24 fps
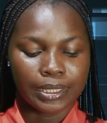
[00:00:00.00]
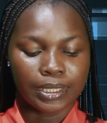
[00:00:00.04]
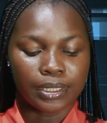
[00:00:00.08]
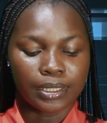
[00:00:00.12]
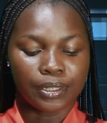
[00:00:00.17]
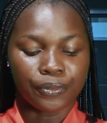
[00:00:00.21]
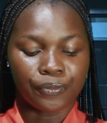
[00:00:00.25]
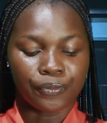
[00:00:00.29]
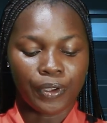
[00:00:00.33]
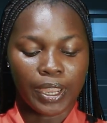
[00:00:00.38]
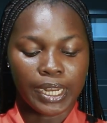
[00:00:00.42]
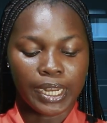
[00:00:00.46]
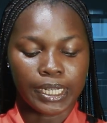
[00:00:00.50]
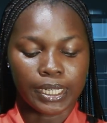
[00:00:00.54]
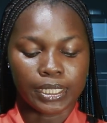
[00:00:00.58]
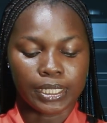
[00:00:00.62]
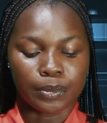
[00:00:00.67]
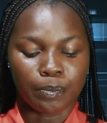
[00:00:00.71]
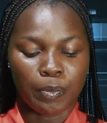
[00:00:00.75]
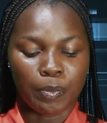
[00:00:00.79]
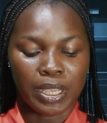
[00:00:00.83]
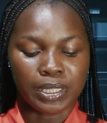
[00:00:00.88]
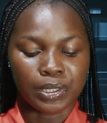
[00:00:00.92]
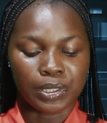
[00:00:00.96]
The
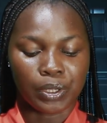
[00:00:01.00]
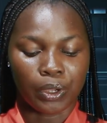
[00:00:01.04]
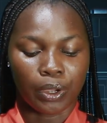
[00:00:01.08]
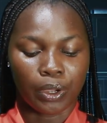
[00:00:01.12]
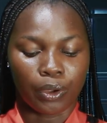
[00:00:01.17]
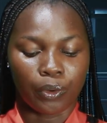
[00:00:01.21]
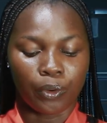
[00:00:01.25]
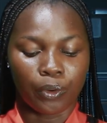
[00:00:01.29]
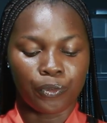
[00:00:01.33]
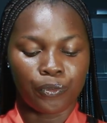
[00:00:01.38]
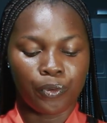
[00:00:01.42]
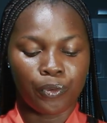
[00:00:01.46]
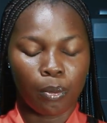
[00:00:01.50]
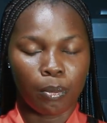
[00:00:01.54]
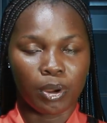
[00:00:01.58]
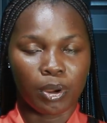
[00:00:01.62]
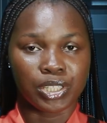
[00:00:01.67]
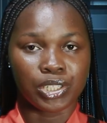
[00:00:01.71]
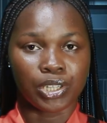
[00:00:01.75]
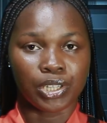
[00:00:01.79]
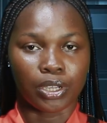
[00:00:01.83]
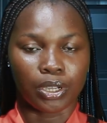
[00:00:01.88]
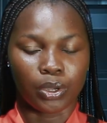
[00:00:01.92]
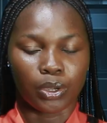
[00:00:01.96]
defendant, Pascal
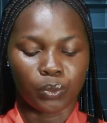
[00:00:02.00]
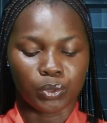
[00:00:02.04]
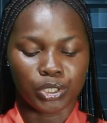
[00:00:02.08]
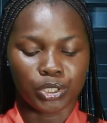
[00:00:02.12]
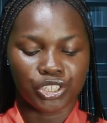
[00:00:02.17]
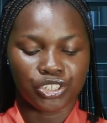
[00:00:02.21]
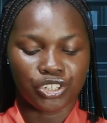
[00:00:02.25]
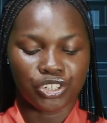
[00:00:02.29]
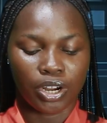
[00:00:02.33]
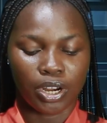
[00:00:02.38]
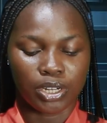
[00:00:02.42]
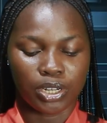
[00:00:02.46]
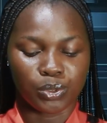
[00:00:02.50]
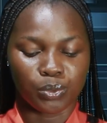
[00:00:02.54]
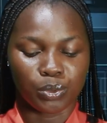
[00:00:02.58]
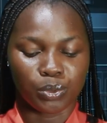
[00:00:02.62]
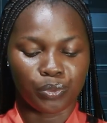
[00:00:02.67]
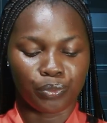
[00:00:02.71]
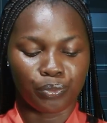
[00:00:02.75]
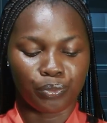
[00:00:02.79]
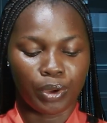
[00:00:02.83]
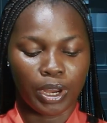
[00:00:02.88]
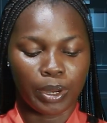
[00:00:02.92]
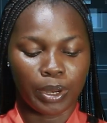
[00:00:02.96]
Ofomata, was charged
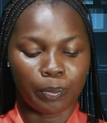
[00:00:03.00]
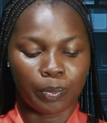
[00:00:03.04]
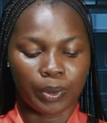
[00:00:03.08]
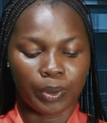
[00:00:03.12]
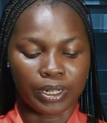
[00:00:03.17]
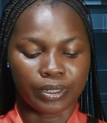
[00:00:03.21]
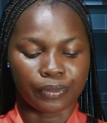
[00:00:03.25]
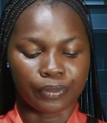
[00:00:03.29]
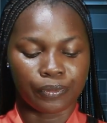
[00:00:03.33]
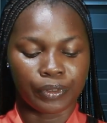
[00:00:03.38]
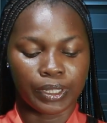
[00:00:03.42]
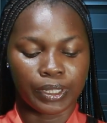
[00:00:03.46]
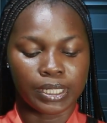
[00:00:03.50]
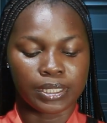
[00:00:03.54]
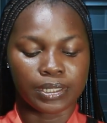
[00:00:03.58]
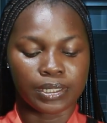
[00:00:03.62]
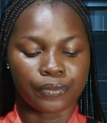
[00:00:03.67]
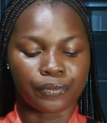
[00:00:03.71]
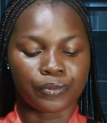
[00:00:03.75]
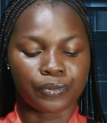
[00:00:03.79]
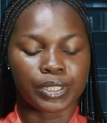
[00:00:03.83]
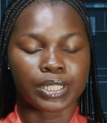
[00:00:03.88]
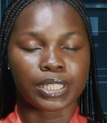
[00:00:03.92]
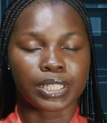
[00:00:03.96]
with rape and
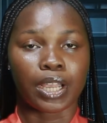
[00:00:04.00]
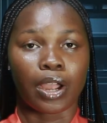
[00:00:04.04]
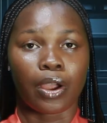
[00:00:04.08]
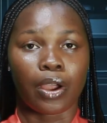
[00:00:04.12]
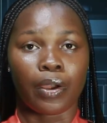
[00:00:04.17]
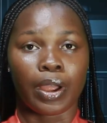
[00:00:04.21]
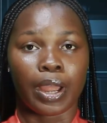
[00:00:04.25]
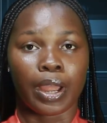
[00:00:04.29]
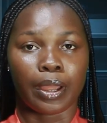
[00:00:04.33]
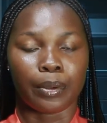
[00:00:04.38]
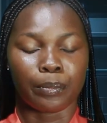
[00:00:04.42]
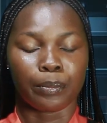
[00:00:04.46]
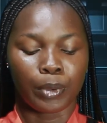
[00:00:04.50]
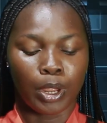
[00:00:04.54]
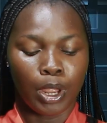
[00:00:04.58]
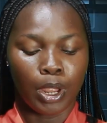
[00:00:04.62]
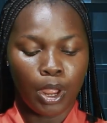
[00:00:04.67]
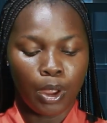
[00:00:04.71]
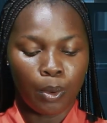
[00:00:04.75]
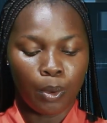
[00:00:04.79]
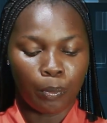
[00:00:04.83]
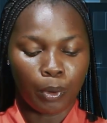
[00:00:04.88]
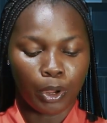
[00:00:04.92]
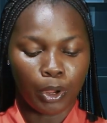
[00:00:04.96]
inflicting physical harm,
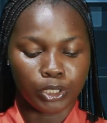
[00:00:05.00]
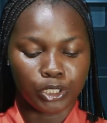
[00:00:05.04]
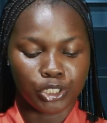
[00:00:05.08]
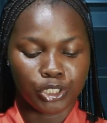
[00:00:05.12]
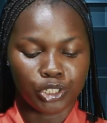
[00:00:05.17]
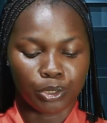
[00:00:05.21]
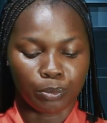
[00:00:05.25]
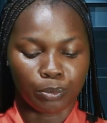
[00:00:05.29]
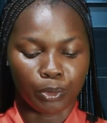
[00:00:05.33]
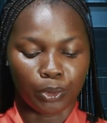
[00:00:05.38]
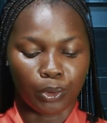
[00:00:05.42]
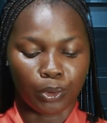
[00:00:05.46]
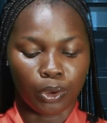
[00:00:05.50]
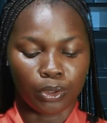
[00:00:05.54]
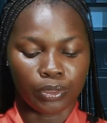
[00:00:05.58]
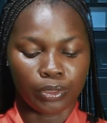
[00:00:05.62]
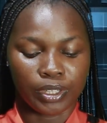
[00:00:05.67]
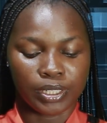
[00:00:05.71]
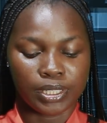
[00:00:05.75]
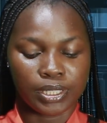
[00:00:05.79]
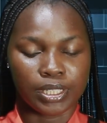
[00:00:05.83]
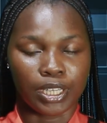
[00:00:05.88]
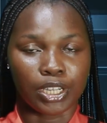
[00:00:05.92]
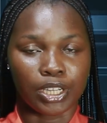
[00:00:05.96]
punishable
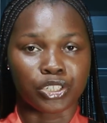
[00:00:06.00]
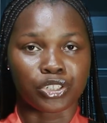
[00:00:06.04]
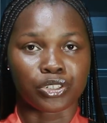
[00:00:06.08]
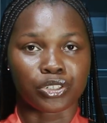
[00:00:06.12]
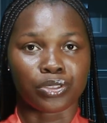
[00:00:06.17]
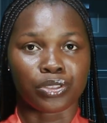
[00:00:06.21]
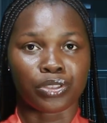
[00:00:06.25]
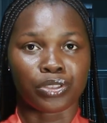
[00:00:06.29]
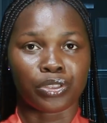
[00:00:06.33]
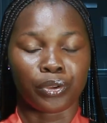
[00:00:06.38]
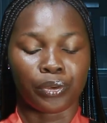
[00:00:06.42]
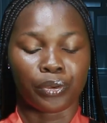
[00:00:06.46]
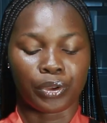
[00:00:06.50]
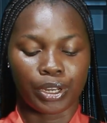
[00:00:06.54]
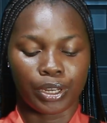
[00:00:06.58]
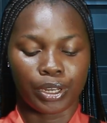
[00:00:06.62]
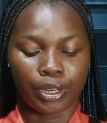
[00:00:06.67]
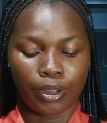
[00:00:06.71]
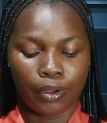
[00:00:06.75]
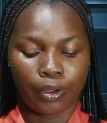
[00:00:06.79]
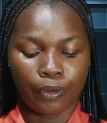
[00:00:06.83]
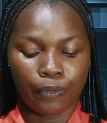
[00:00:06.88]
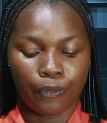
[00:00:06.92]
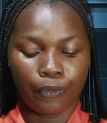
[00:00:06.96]
under Section
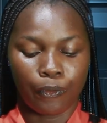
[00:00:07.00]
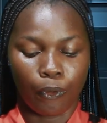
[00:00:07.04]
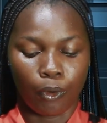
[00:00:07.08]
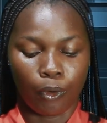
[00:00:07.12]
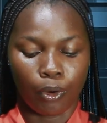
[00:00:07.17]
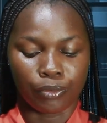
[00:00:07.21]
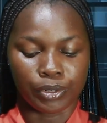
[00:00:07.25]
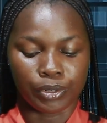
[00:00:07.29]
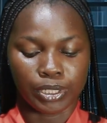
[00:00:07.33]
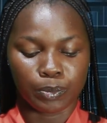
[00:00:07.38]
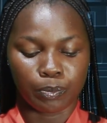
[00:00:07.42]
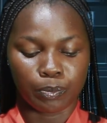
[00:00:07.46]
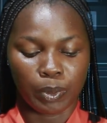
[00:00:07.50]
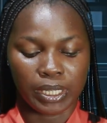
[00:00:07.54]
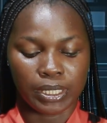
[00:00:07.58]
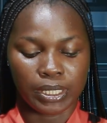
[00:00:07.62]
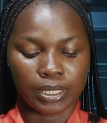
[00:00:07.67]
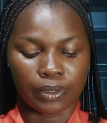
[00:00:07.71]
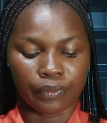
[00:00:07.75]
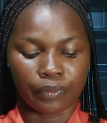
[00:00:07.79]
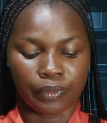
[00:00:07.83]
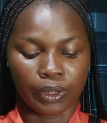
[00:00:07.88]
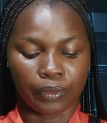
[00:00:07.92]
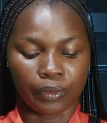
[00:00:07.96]
3, 4,
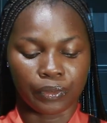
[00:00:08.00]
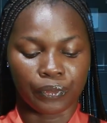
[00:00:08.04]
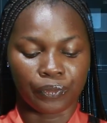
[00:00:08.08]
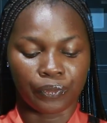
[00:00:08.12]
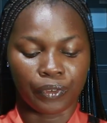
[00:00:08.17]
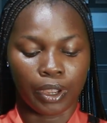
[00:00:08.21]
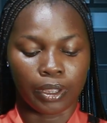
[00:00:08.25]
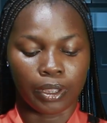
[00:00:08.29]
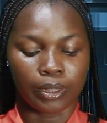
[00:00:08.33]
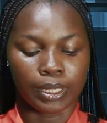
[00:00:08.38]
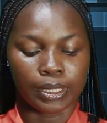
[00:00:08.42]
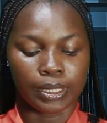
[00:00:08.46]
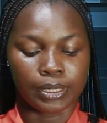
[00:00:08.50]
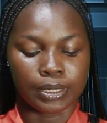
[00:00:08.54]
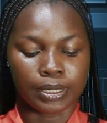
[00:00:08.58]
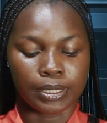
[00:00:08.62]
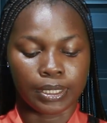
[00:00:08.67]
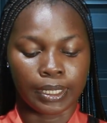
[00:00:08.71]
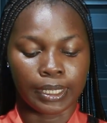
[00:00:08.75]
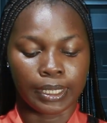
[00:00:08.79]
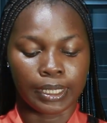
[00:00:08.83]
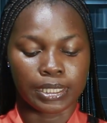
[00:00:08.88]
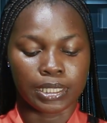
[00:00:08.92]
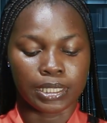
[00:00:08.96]
respectively, of the Violence
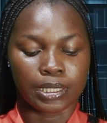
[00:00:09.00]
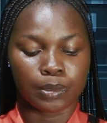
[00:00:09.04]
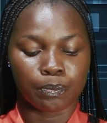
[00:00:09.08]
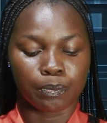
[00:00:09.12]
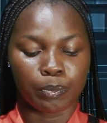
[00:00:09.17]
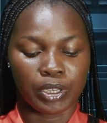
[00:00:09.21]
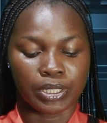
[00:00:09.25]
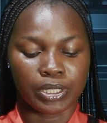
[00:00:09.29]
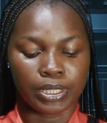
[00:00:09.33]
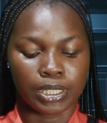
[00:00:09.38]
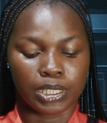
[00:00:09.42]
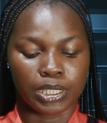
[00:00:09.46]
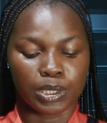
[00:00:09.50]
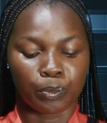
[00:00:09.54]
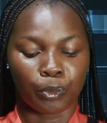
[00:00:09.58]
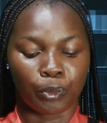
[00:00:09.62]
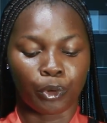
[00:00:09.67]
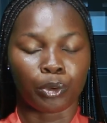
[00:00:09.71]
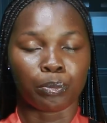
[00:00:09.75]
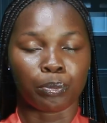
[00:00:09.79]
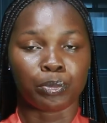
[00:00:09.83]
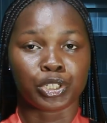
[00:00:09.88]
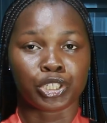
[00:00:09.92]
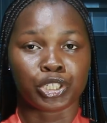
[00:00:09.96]
Against Persons
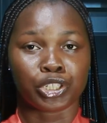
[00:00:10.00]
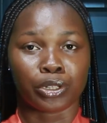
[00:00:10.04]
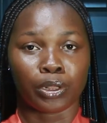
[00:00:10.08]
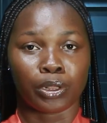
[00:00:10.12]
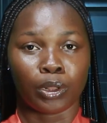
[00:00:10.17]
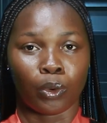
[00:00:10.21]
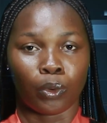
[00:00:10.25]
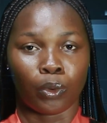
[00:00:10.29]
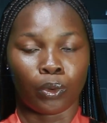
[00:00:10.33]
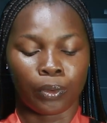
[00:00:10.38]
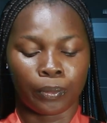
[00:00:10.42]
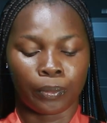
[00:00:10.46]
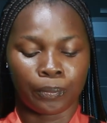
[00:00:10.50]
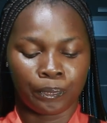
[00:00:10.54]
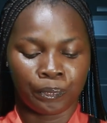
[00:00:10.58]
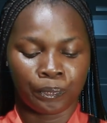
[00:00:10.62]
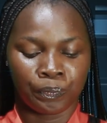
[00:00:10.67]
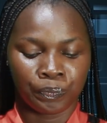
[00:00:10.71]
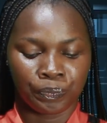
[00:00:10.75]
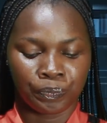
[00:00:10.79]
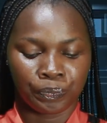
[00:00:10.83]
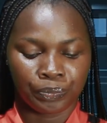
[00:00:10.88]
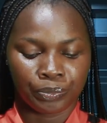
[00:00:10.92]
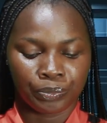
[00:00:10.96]
Prohibition Law,
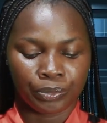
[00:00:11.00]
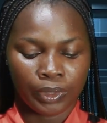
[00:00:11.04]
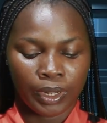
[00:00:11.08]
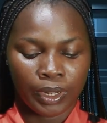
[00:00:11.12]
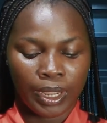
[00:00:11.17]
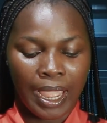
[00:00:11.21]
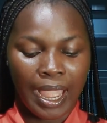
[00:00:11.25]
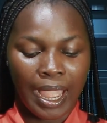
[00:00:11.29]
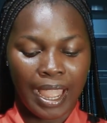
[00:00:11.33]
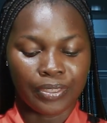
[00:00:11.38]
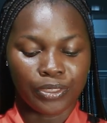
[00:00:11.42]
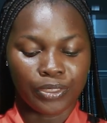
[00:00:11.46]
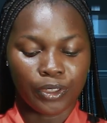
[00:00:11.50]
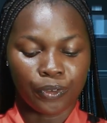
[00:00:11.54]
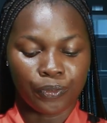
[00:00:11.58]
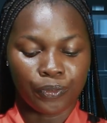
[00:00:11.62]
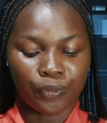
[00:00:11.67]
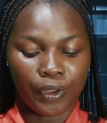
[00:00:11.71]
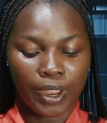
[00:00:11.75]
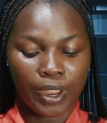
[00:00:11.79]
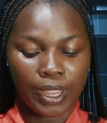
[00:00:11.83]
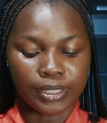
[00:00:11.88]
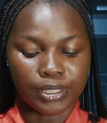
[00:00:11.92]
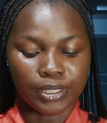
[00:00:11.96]
and the
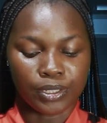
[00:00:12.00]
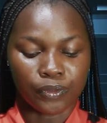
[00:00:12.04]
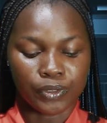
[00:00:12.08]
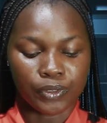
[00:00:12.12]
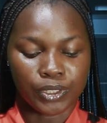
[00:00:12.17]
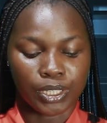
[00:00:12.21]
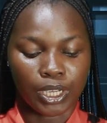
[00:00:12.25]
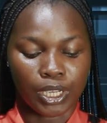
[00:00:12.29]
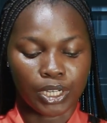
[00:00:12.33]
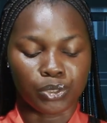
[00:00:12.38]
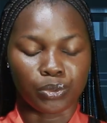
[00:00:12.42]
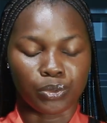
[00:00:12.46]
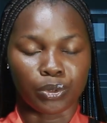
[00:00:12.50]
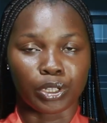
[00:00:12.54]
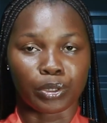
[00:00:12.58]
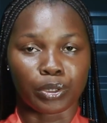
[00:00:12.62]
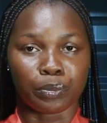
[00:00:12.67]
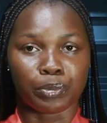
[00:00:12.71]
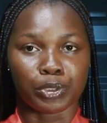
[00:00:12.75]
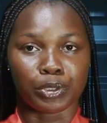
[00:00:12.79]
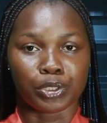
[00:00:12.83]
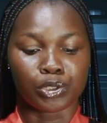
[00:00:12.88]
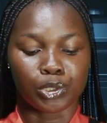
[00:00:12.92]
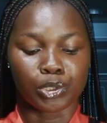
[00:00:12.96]
offense of sexual
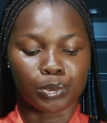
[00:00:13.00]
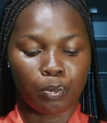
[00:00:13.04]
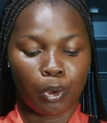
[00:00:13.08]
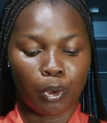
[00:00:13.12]
abuse,